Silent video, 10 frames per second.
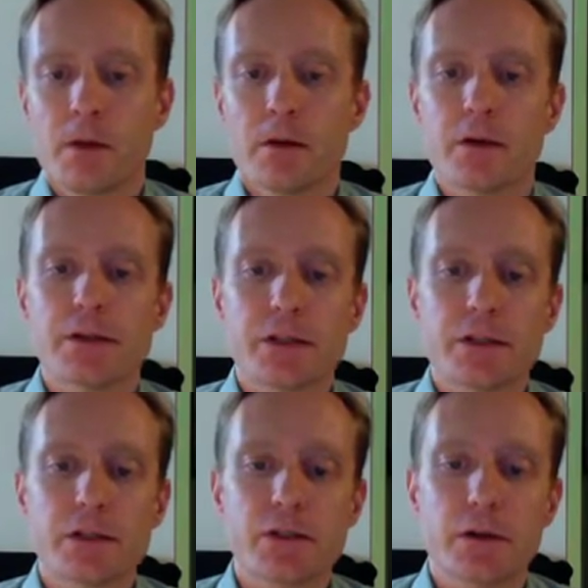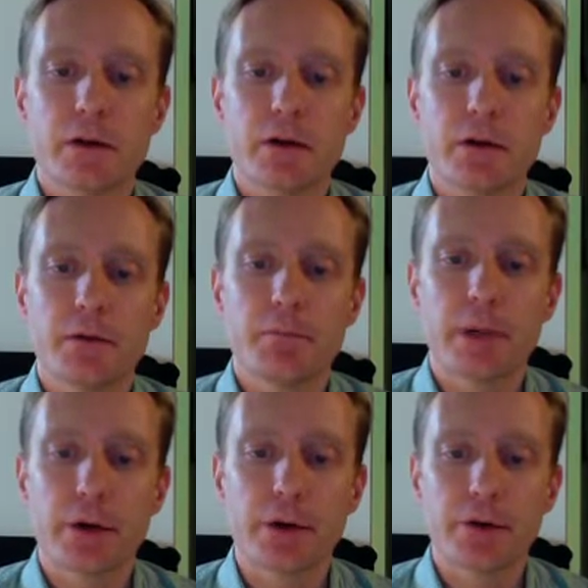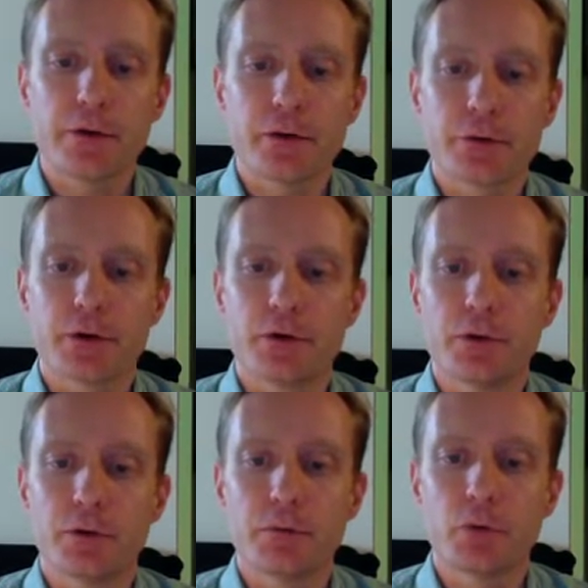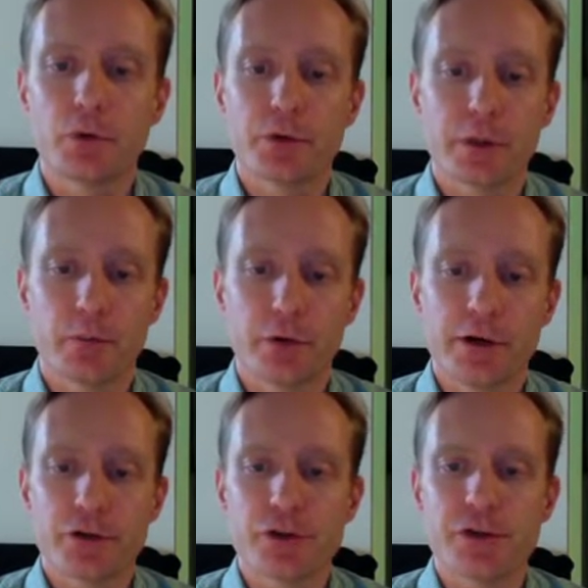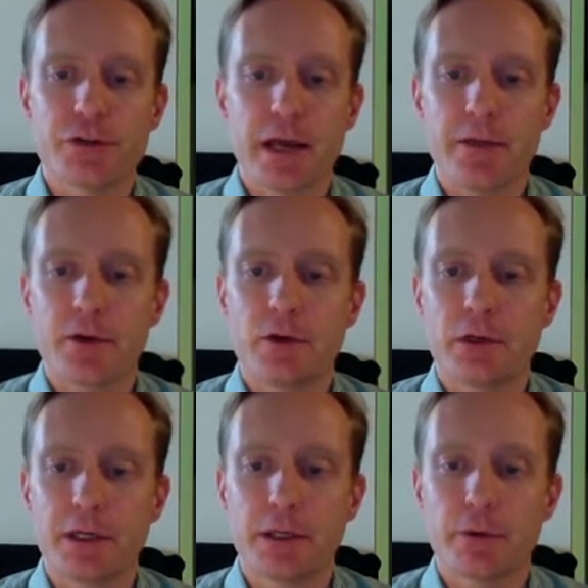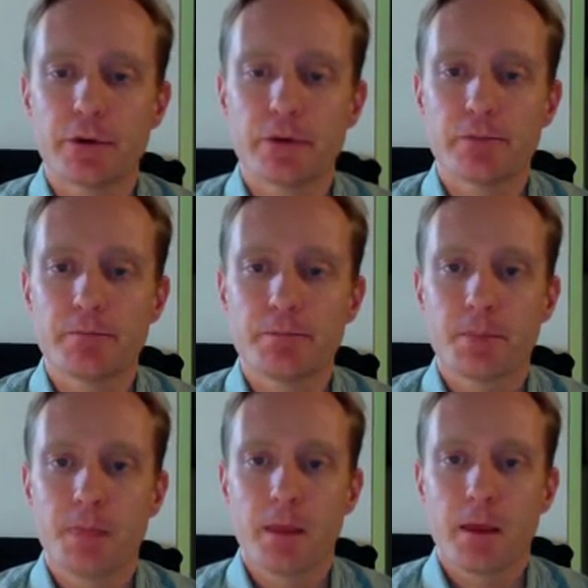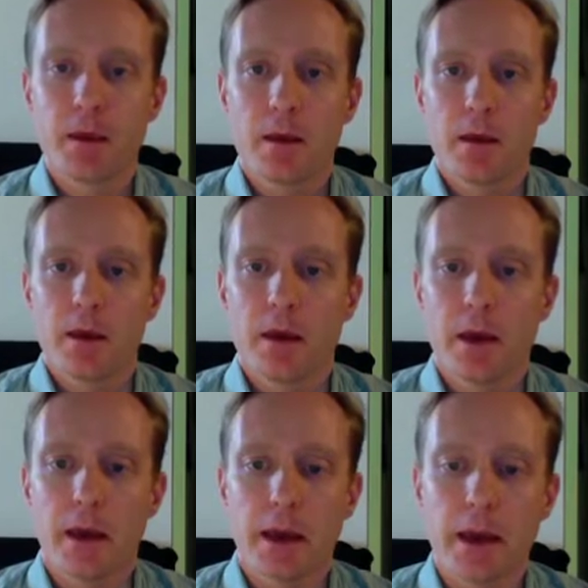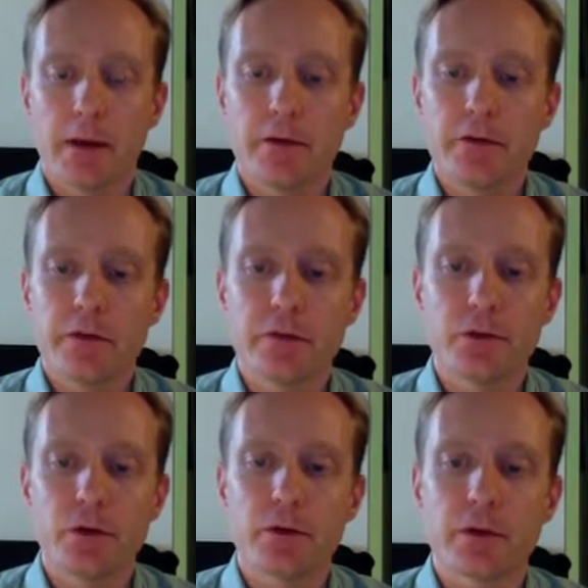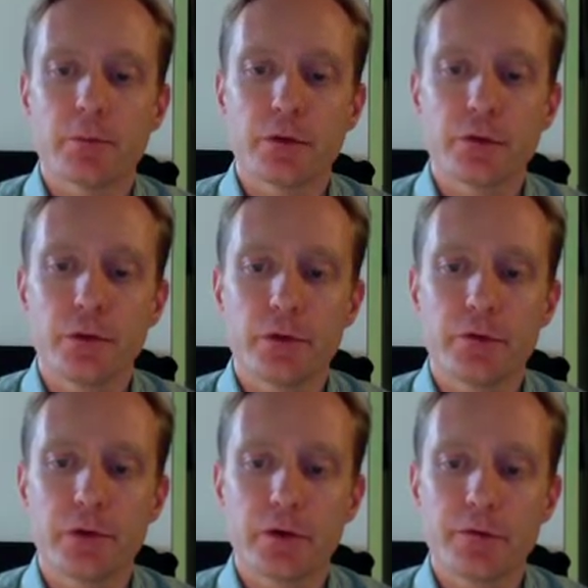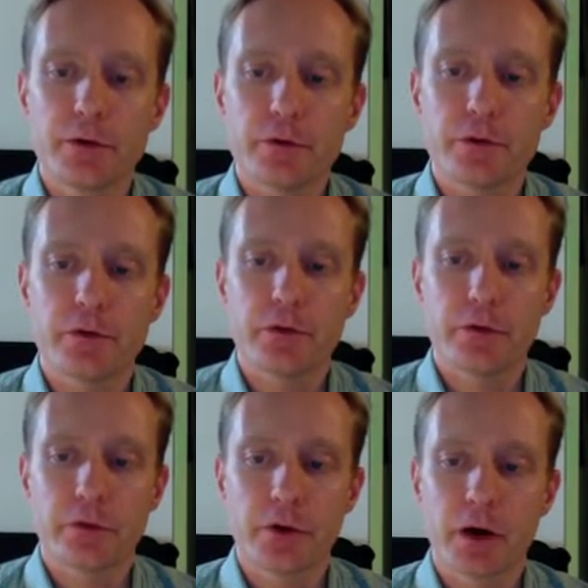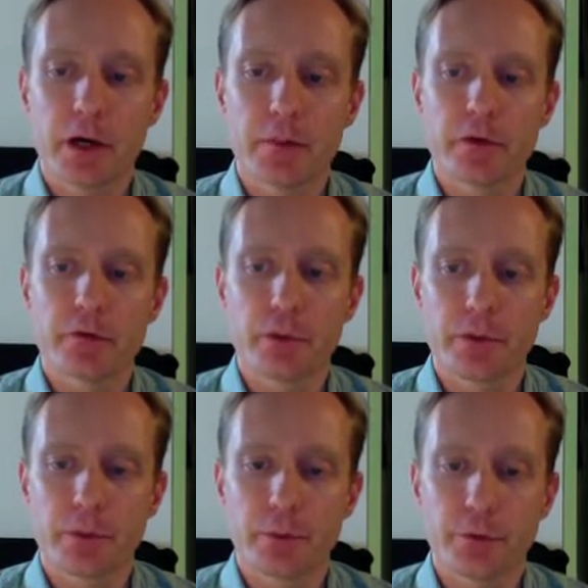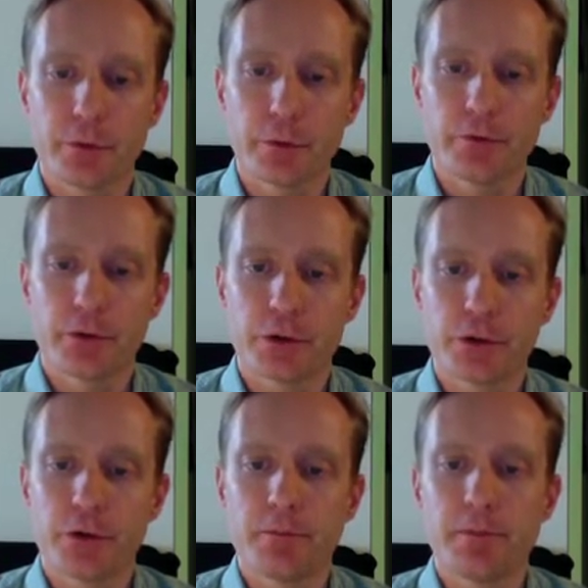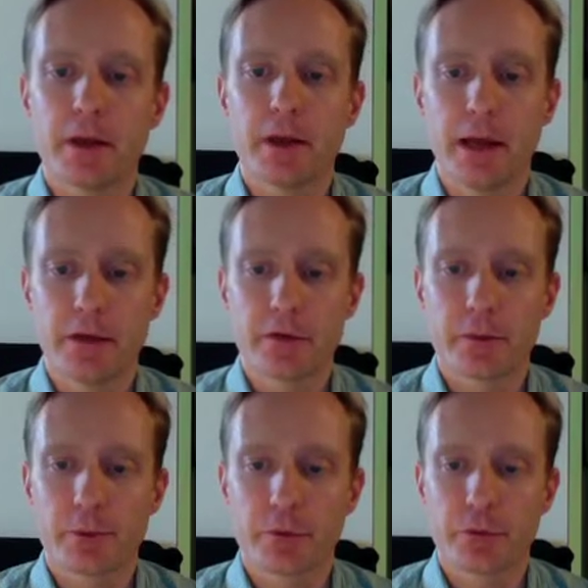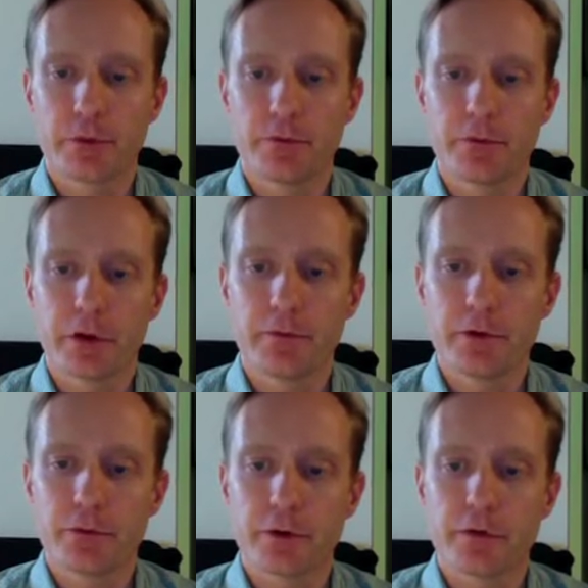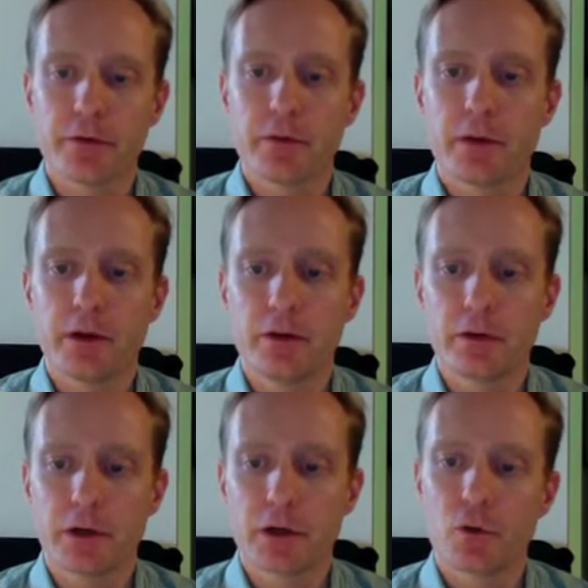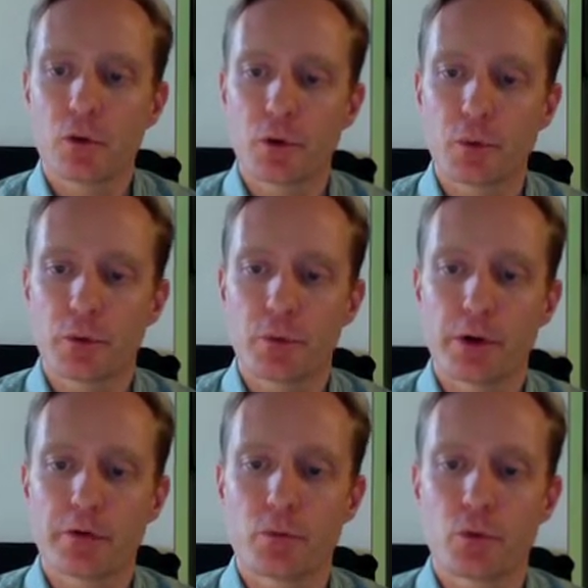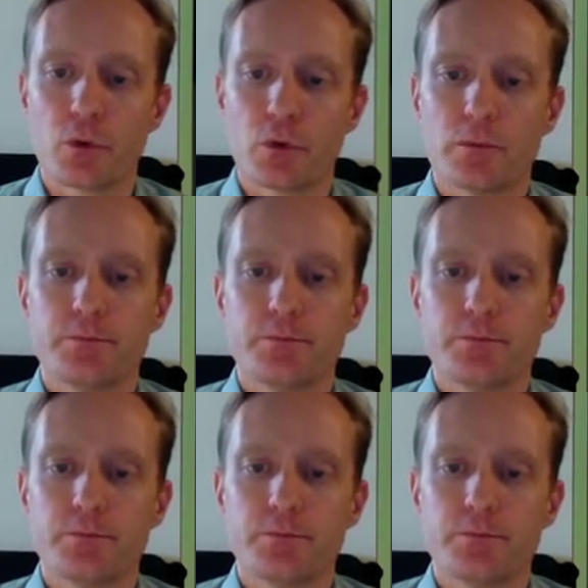A sixth barrier to critical moral deliberation is ethical egoism. And this is the view that the pursuit of self-interest is synonymous with the pursuit of the good, and hence the pursuit of self-interest is in accord with what is moral.